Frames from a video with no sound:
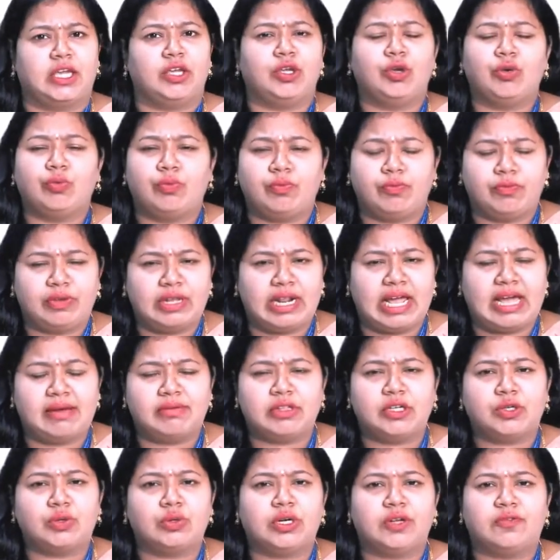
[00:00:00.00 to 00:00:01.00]
We have the two
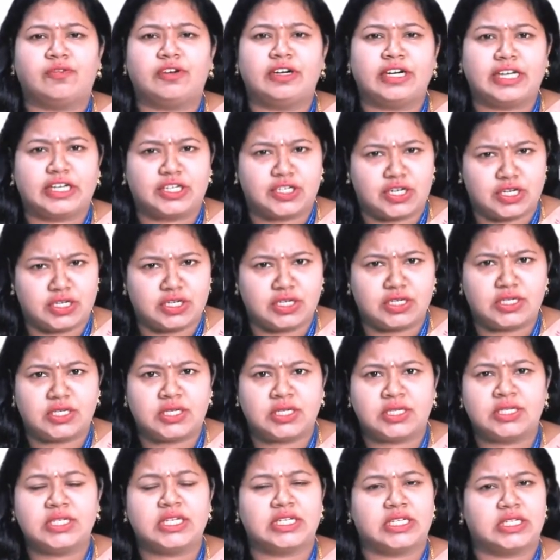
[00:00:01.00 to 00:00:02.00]
different exchangers,
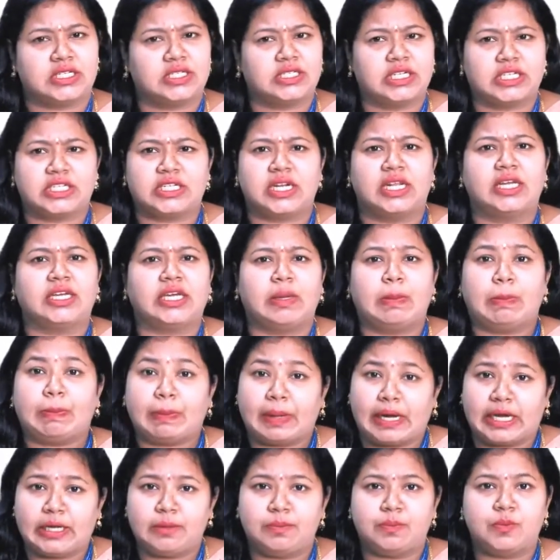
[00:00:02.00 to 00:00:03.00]
just like a
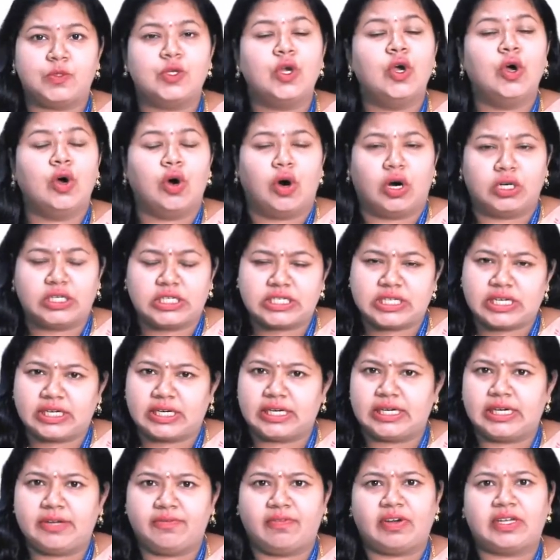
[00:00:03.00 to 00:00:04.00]
pipes or just like a
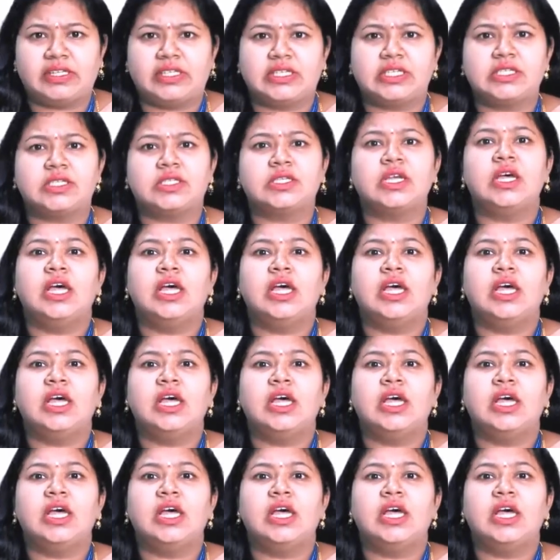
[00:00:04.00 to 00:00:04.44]
devices,